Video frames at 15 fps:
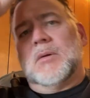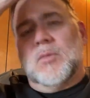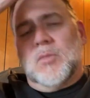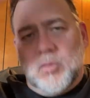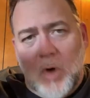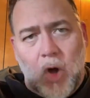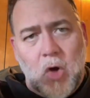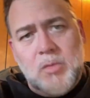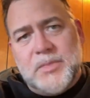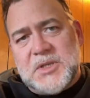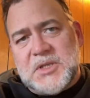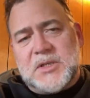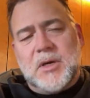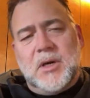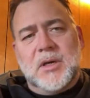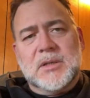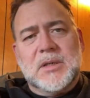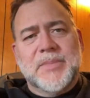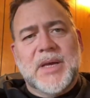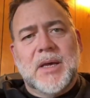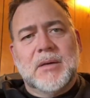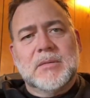Rome is talked
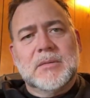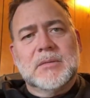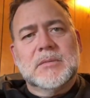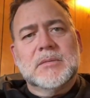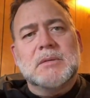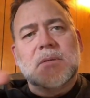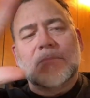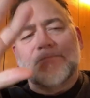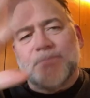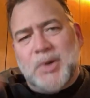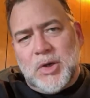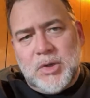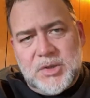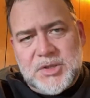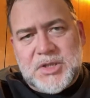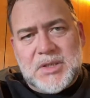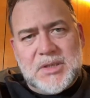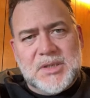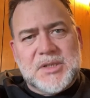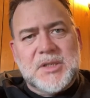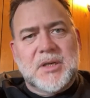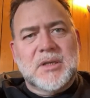about, Persia
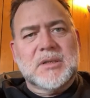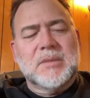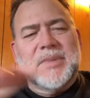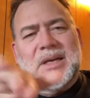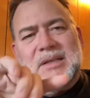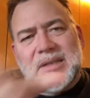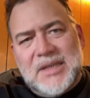is talked about,